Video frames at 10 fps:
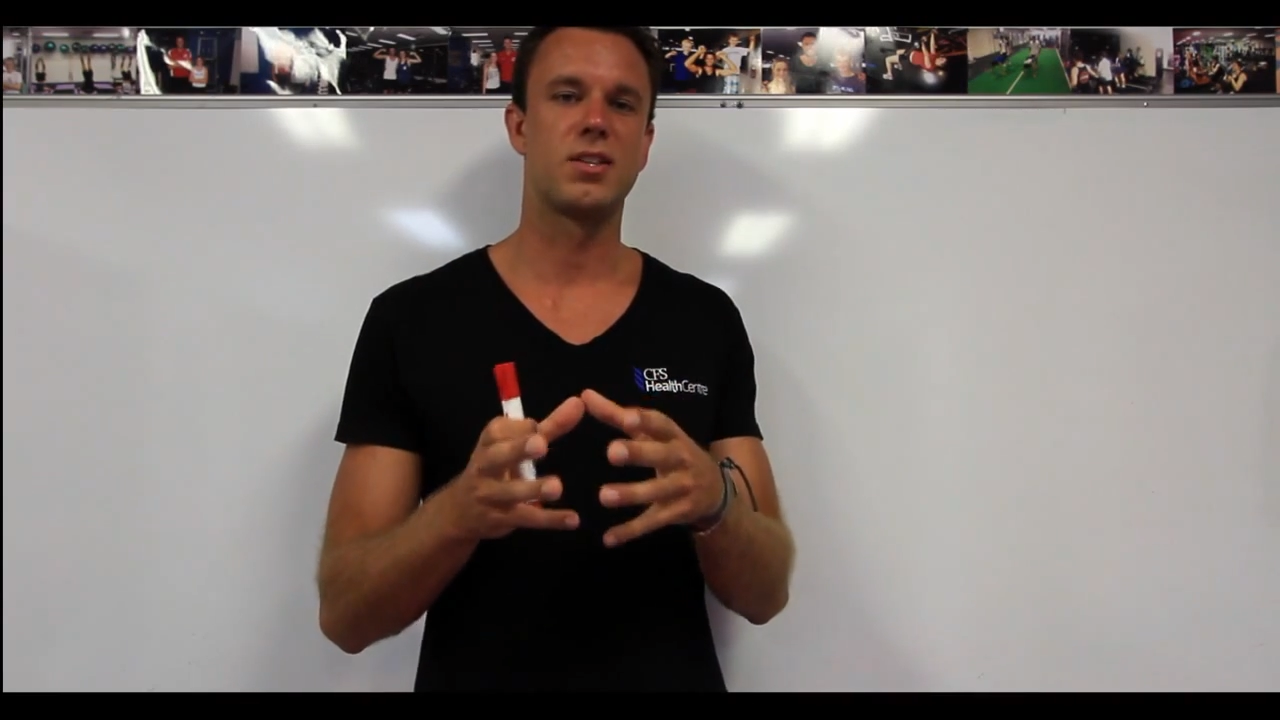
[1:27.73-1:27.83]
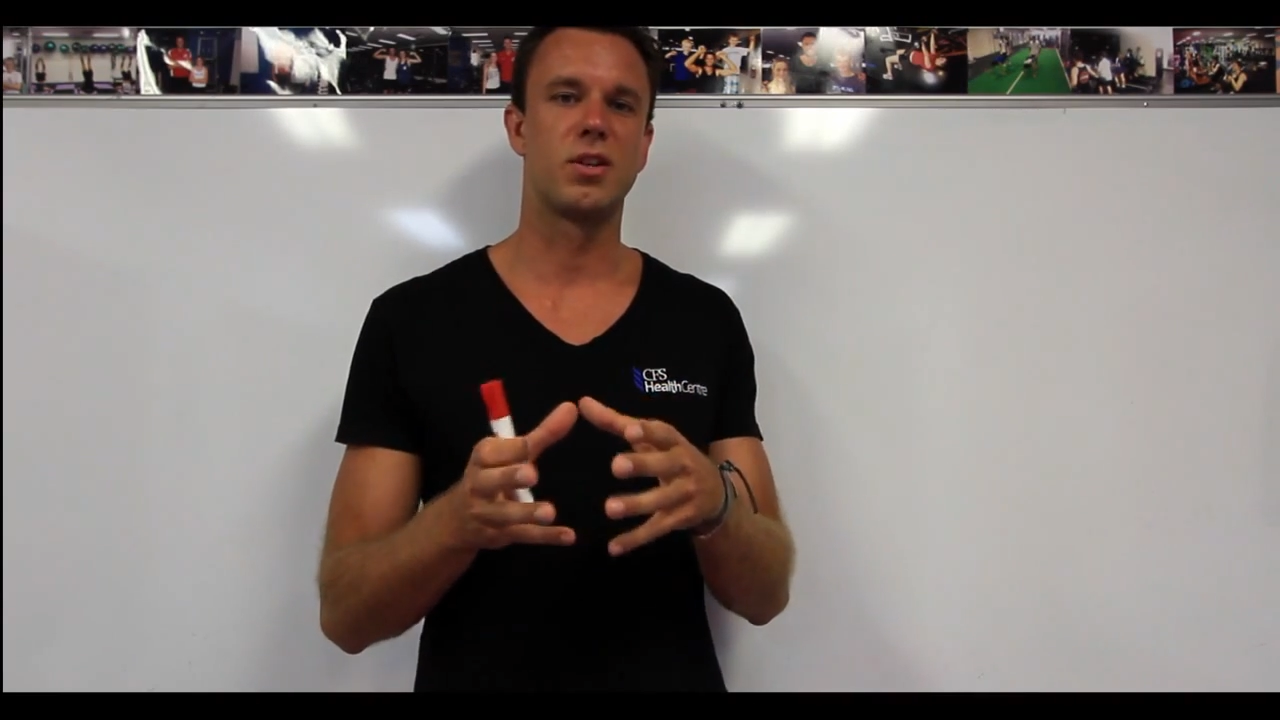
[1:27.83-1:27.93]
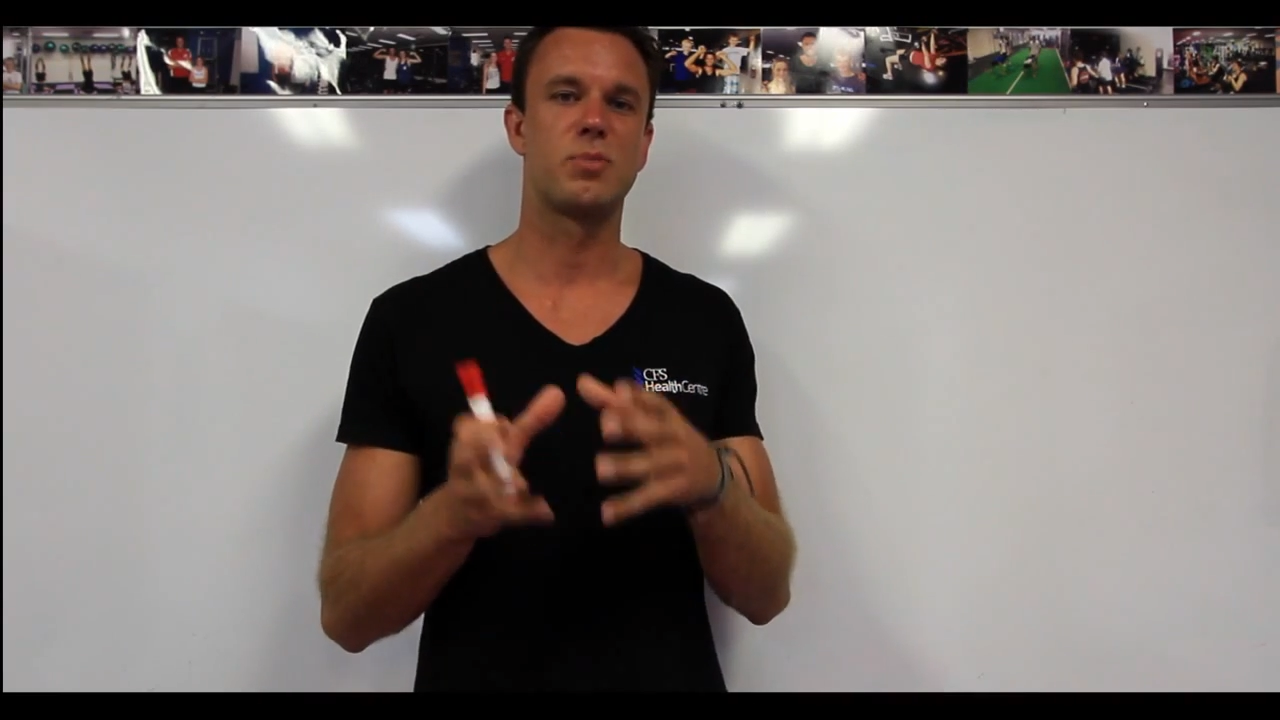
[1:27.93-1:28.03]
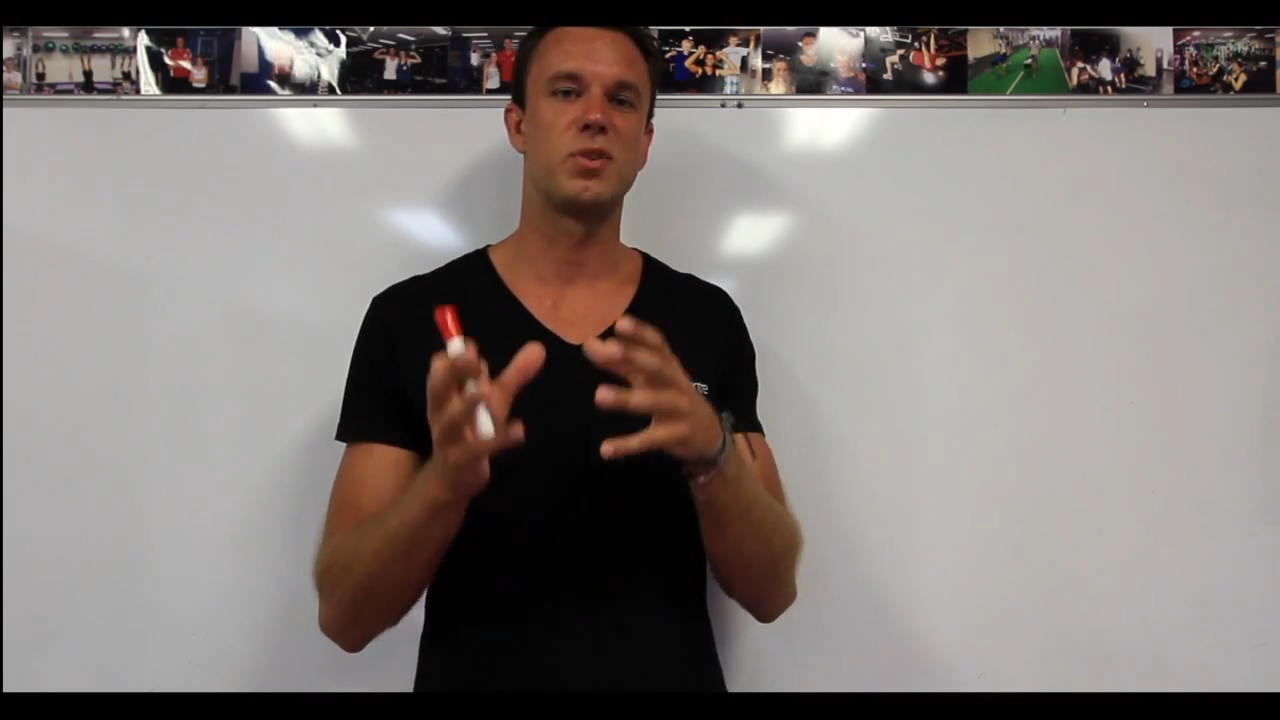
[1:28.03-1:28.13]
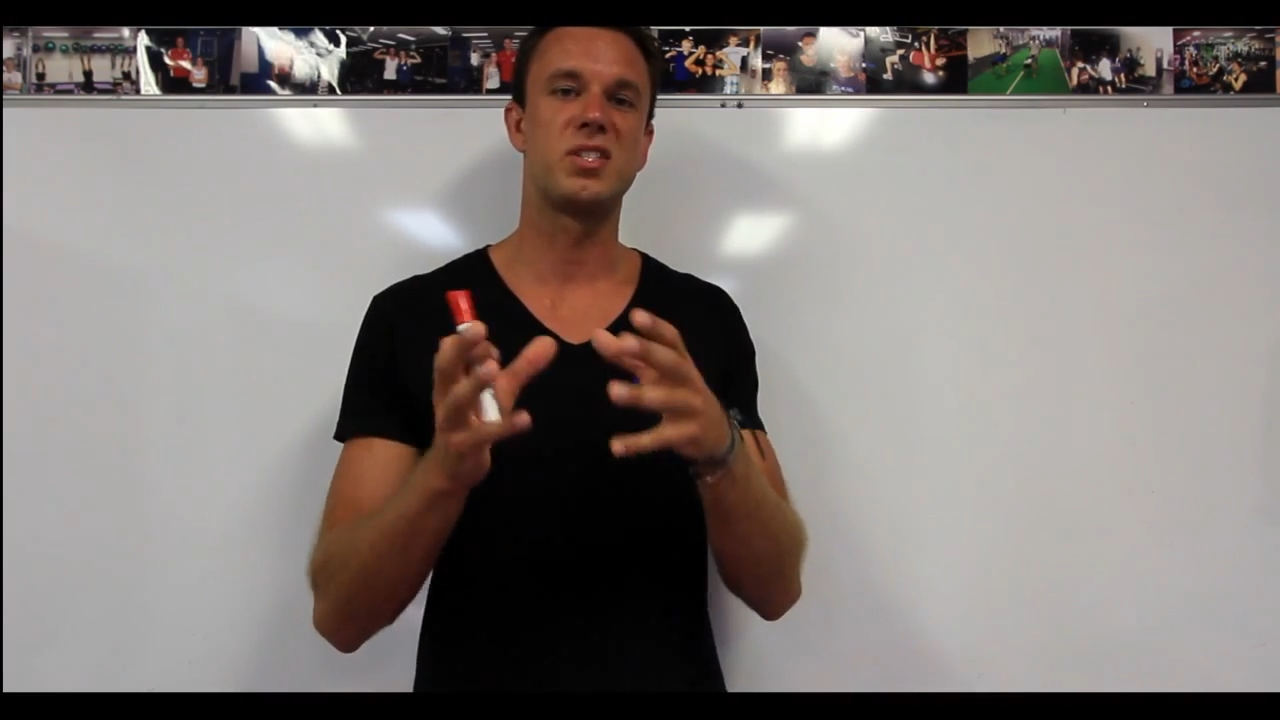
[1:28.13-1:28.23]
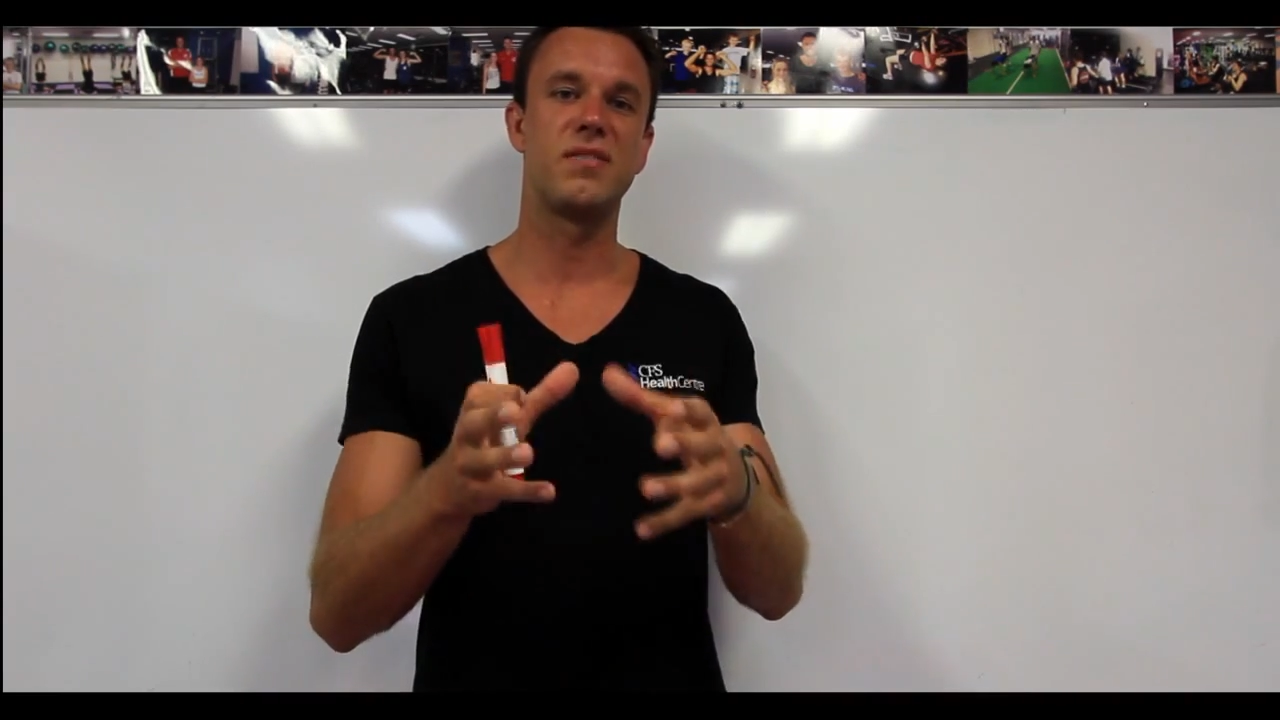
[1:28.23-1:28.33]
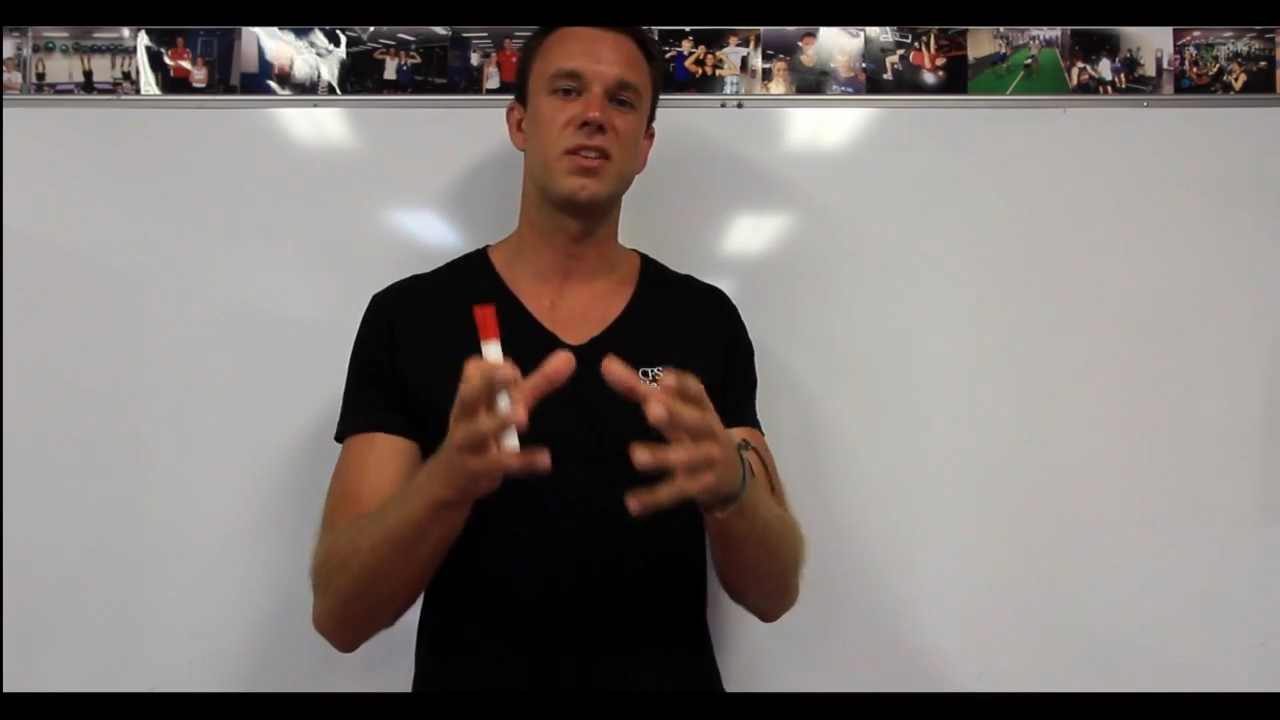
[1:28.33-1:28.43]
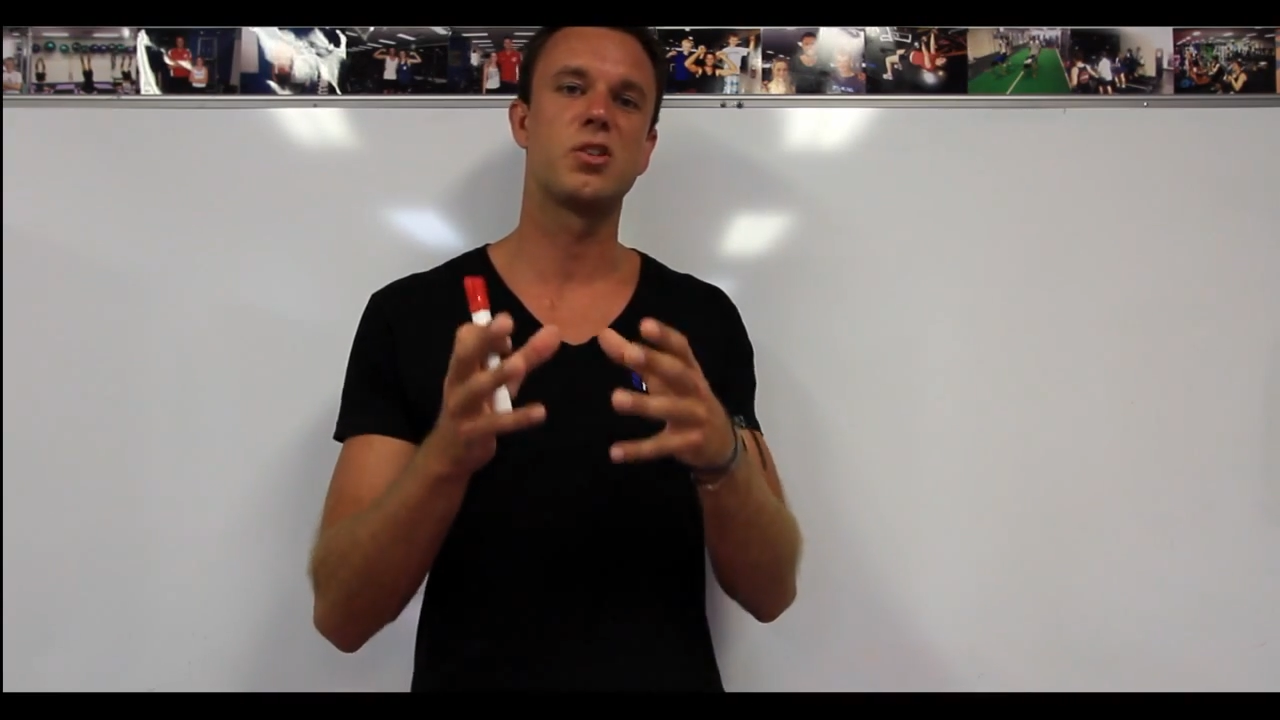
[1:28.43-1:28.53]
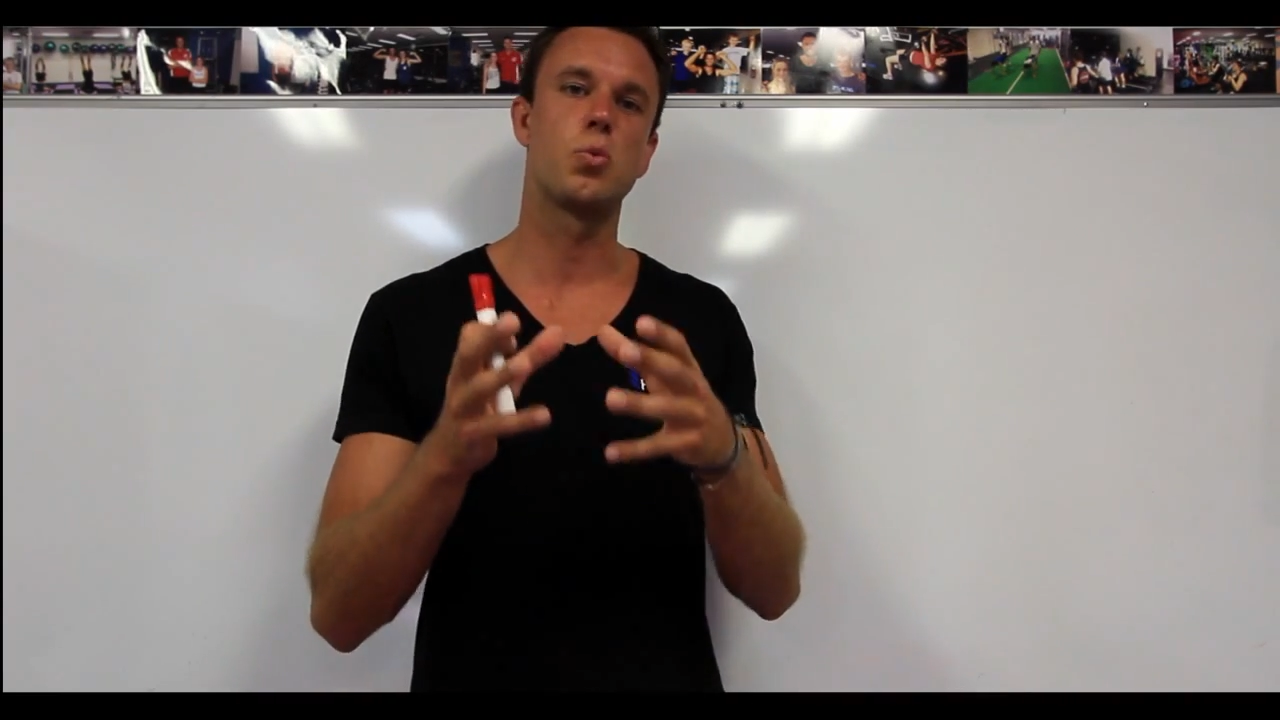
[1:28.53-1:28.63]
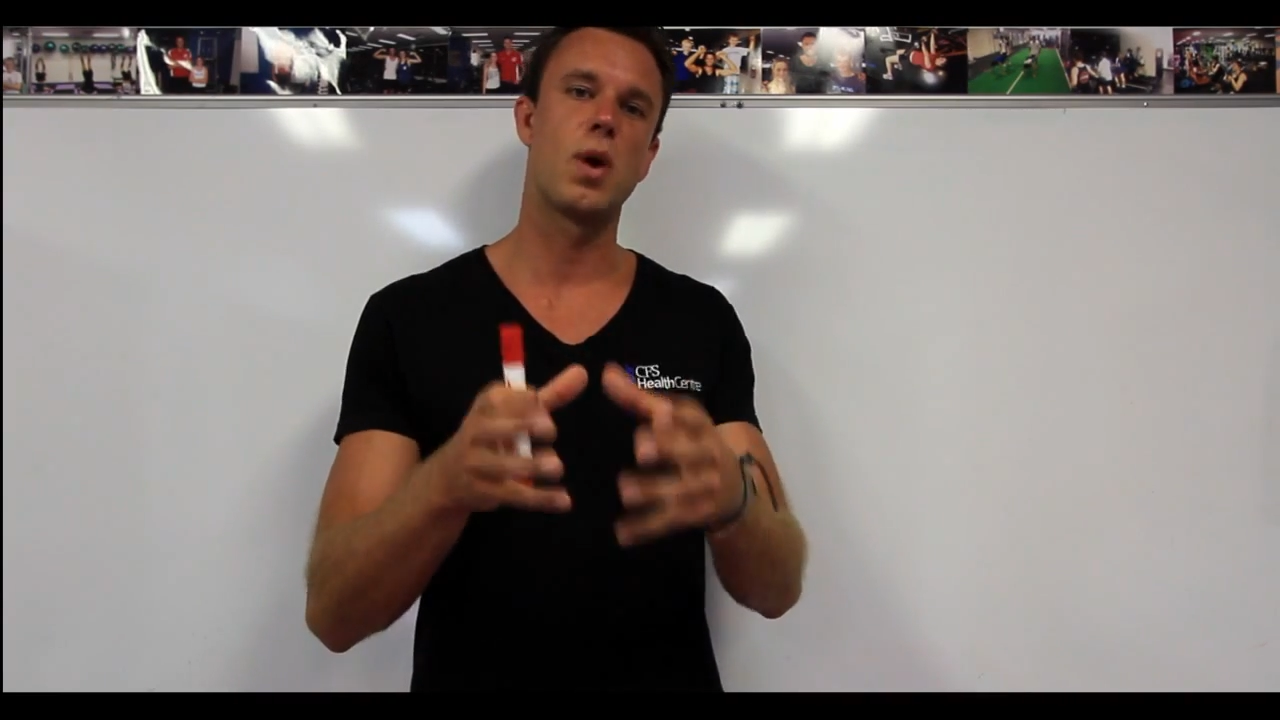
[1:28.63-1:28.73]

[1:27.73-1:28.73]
so it's specific to